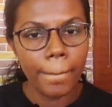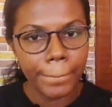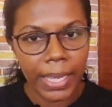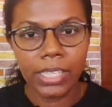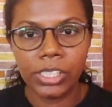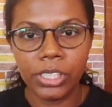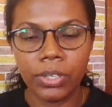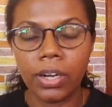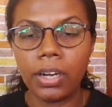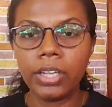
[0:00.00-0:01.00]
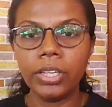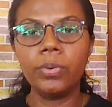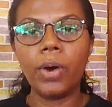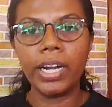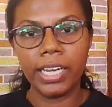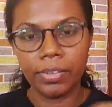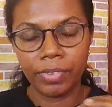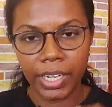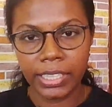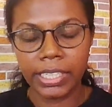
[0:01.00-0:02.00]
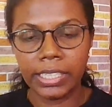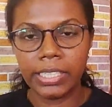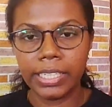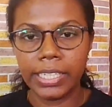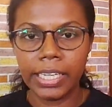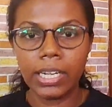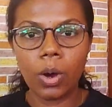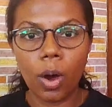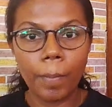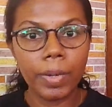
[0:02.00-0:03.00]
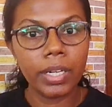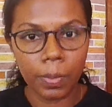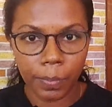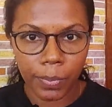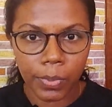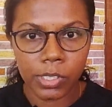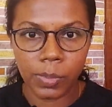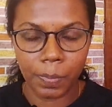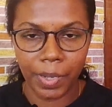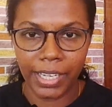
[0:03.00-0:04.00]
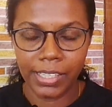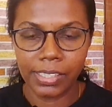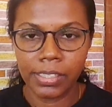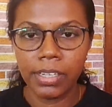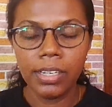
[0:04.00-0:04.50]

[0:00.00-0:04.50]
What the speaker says: make sure you are delivering that in a calm and composed pace